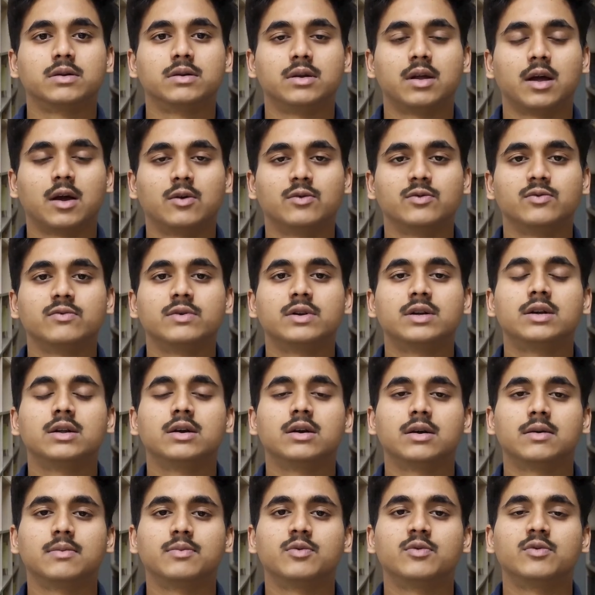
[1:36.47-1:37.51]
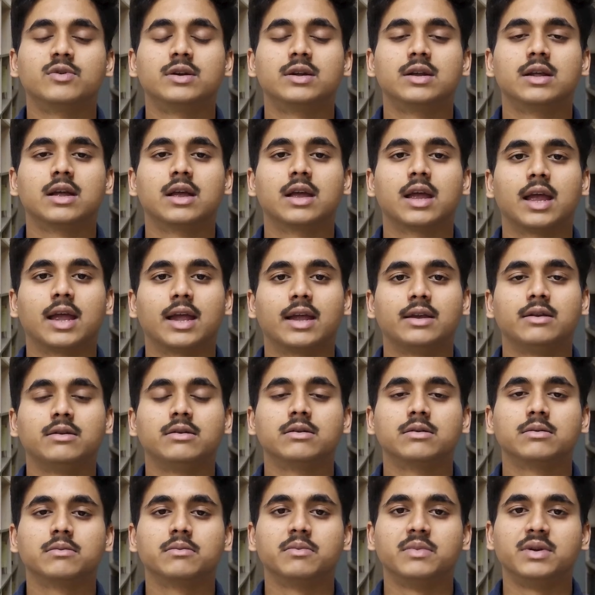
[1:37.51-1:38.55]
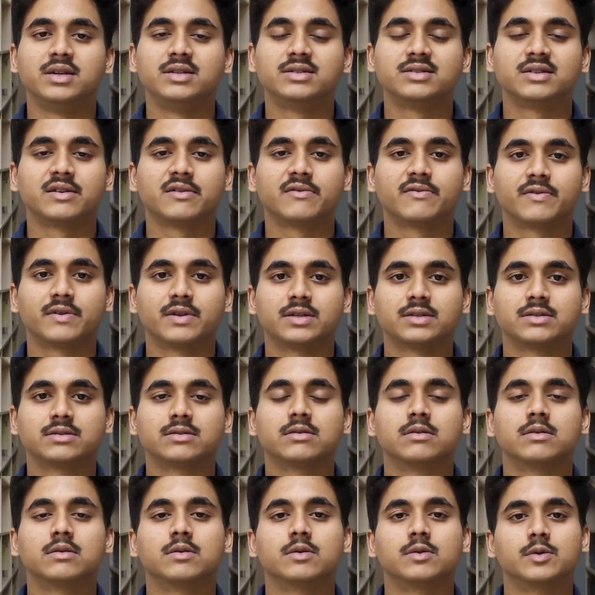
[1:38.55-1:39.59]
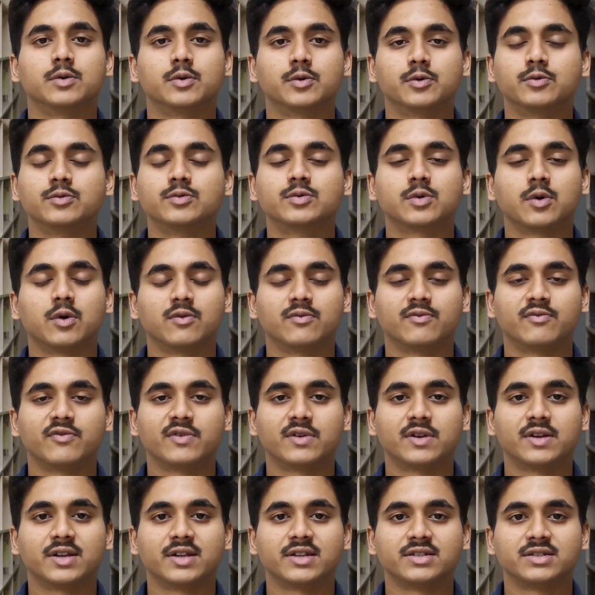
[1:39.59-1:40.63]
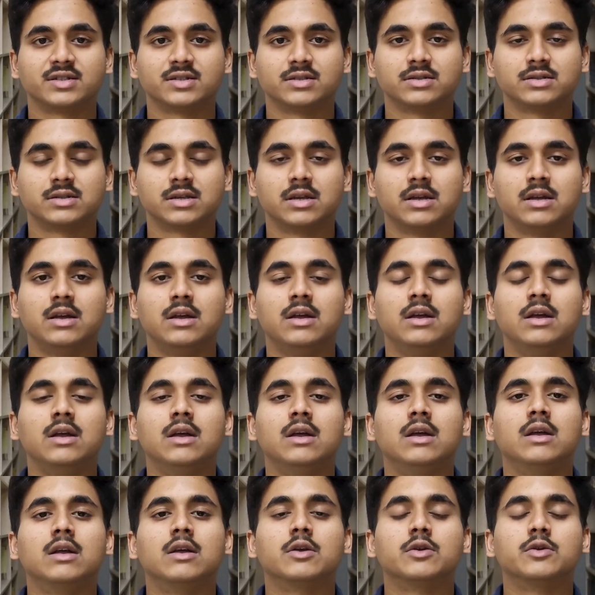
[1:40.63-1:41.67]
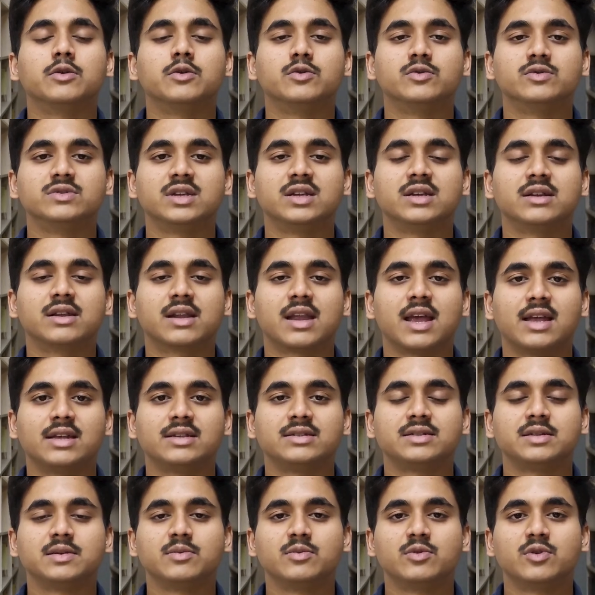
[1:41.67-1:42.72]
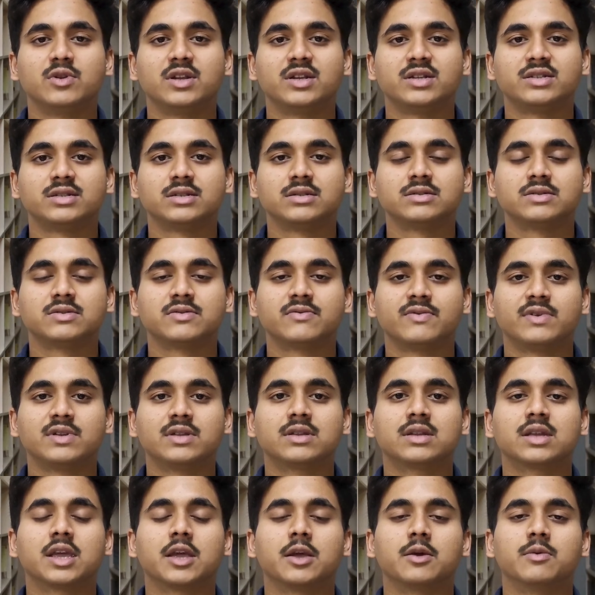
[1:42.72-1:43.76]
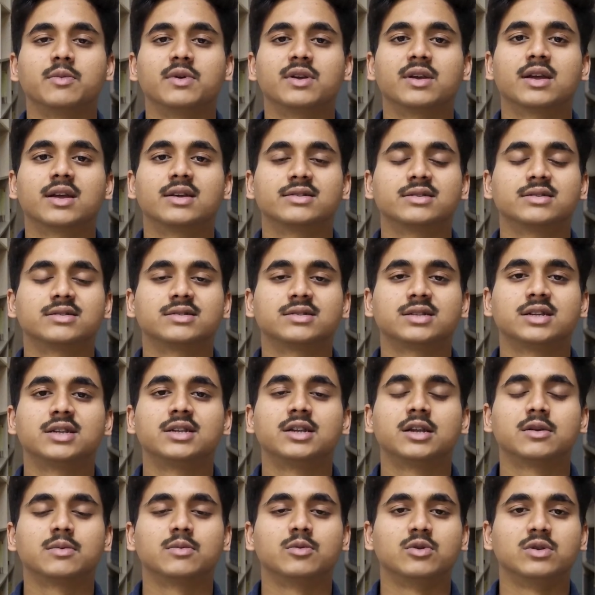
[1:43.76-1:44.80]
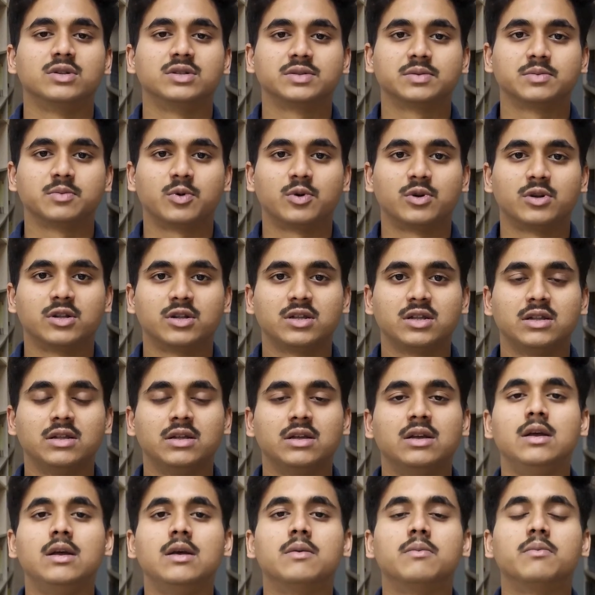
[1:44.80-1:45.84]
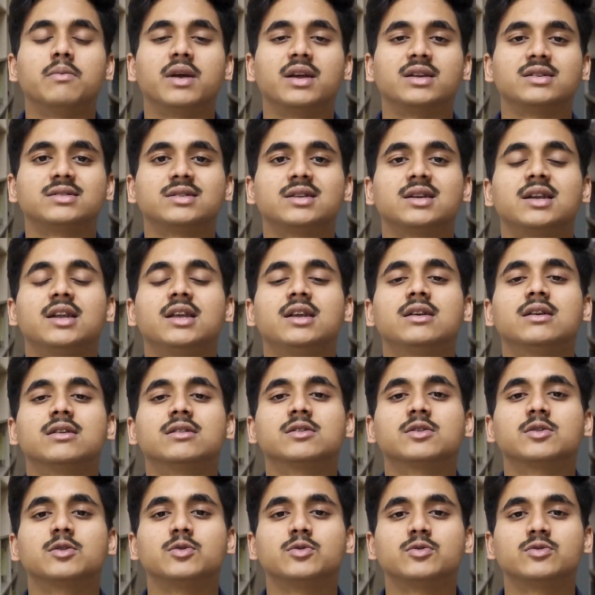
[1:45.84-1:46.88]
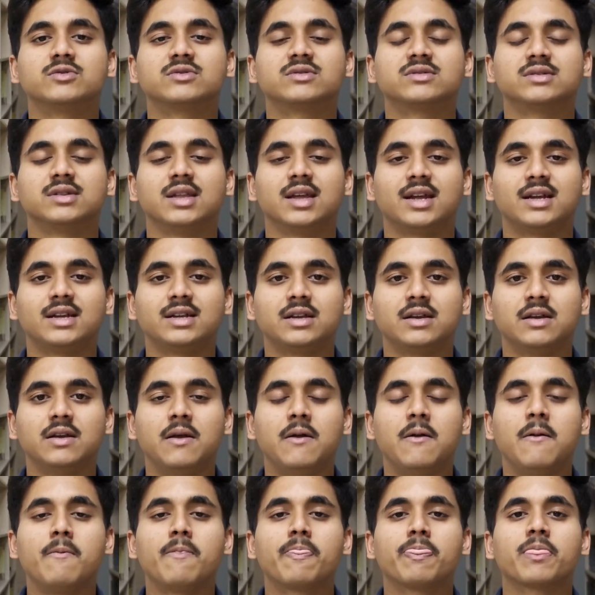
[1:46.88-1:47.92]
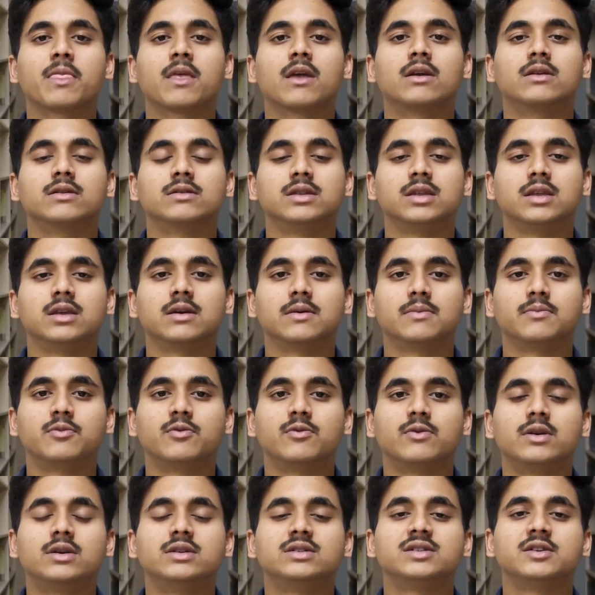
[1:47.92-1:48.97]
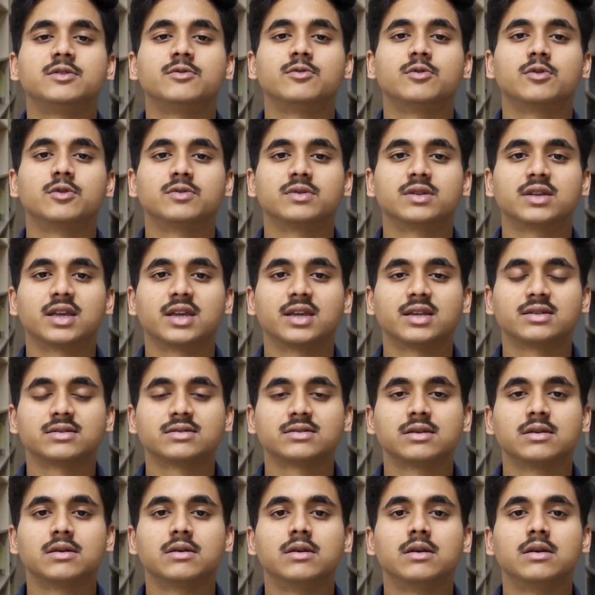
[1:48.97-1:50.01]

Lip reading: downward, upward and mid-surface grooves configurations using RAN simulations with K-omega SST turbulence model. My study concludes that the upward chevron case